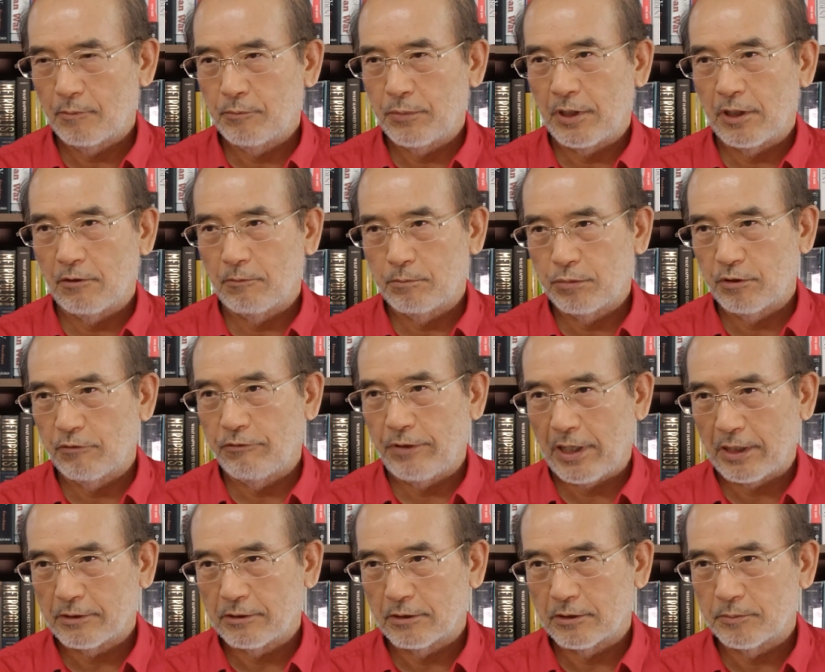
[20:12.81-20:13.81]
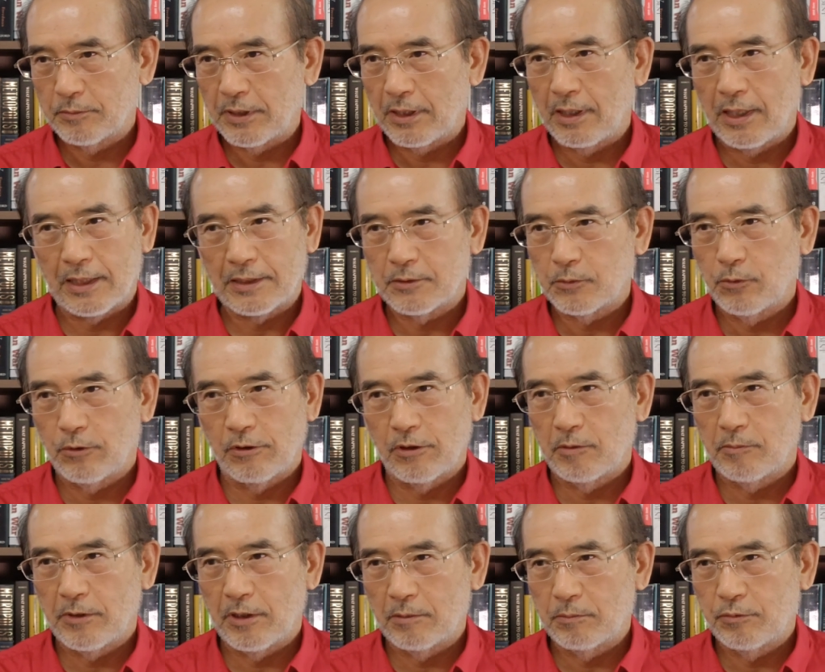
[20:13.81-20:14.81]
prefectures, but let's worry
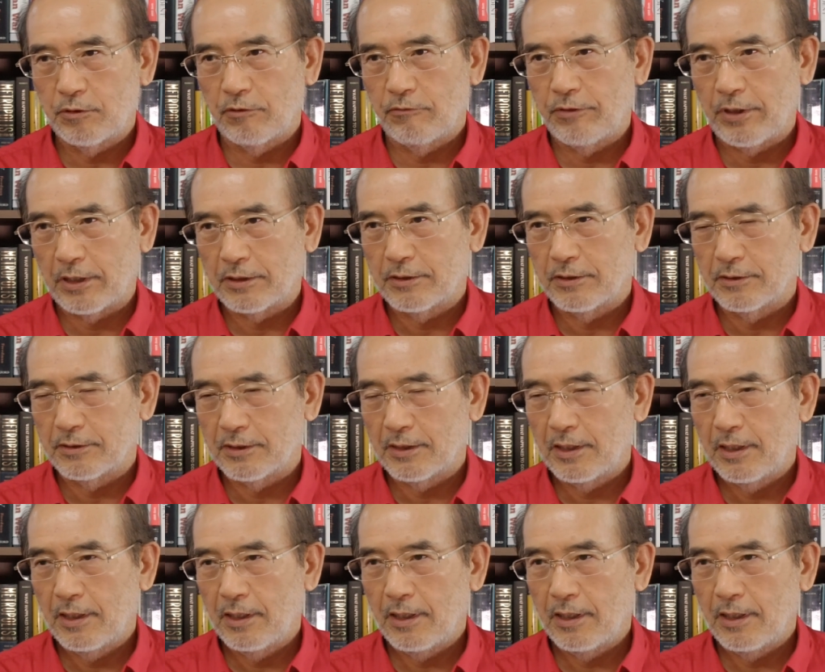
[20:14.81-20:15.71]
about prefectures